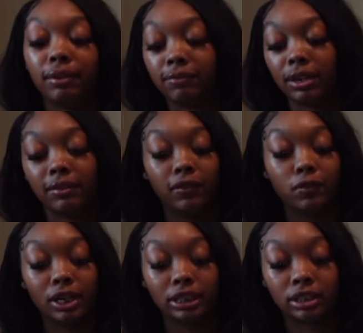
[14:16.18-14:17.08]
the fluffy
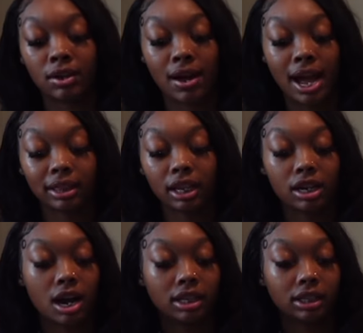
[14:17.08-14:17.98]
ones. So I think
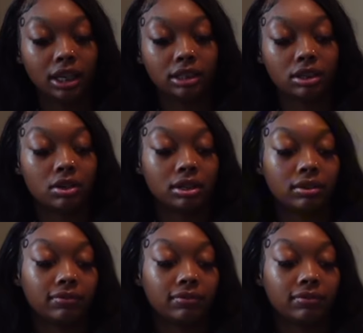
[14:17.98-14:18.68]
all of these are the